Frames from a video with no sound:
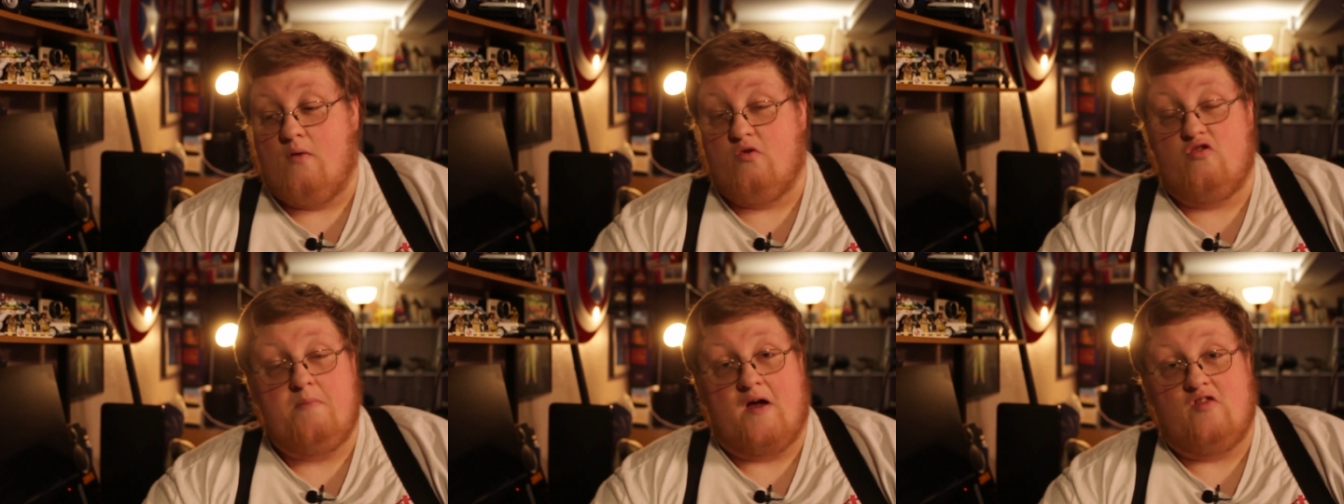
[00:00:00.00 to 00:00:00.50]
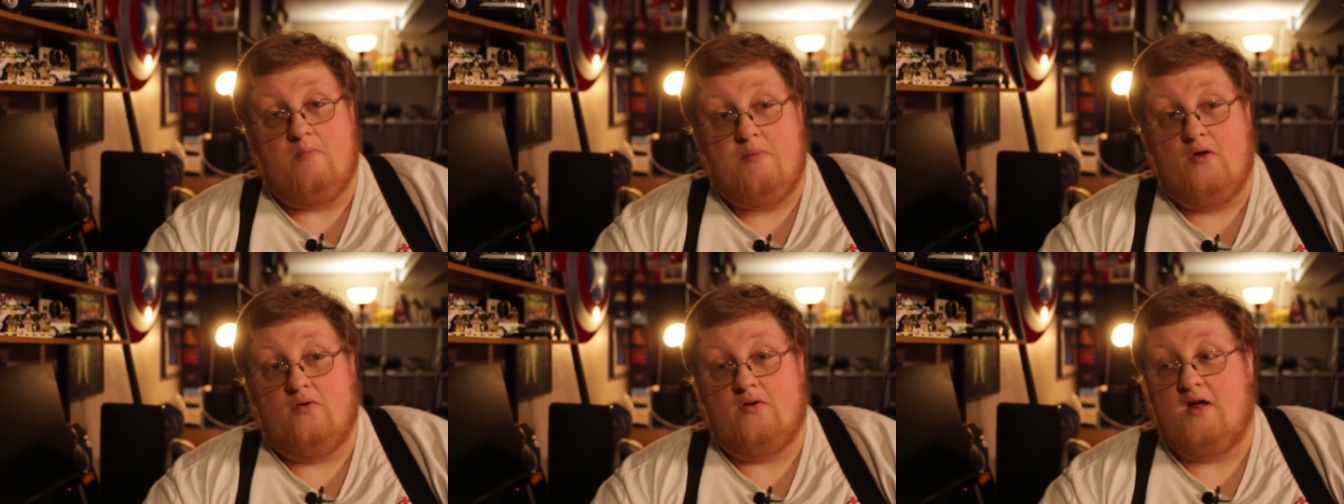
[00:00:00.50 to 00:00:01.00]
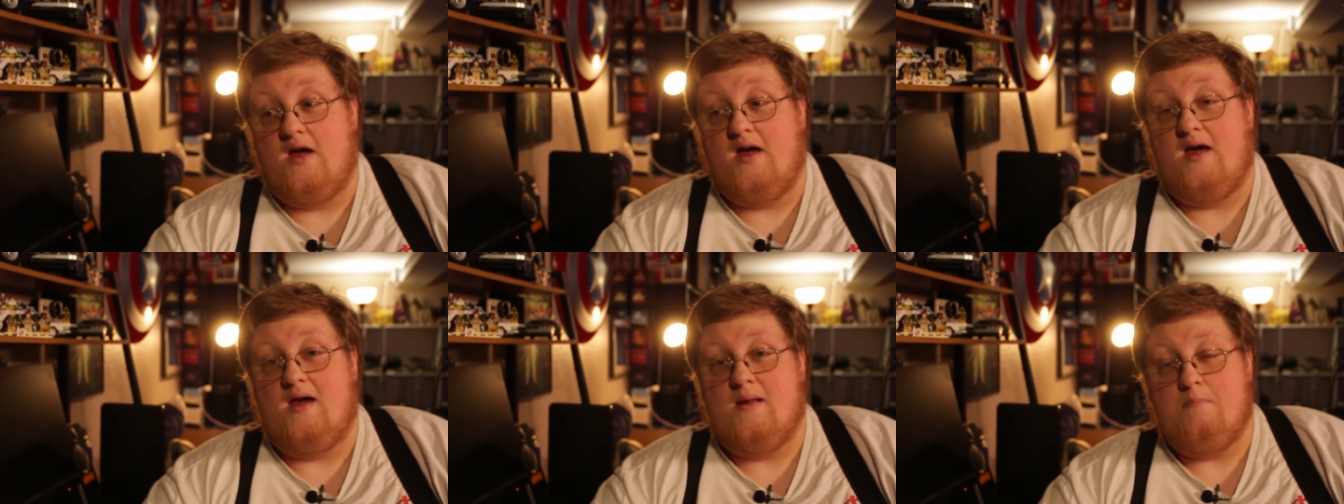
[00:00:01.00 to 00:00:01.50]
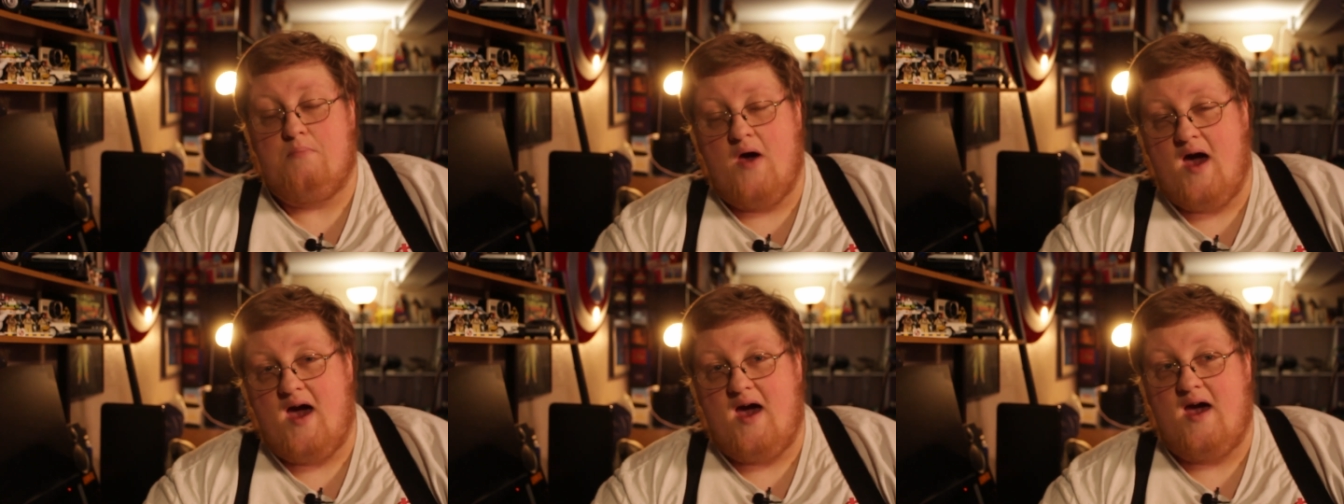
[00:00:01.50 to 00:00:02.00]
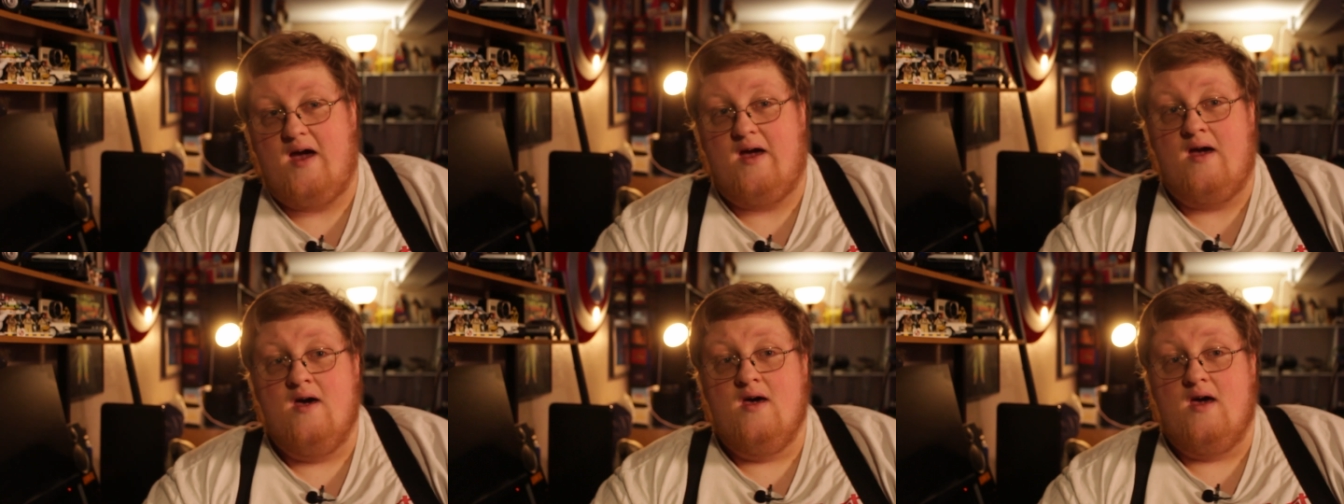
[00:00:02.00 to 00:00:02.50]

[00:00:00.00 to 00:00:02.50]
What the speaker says: respectability, in pay,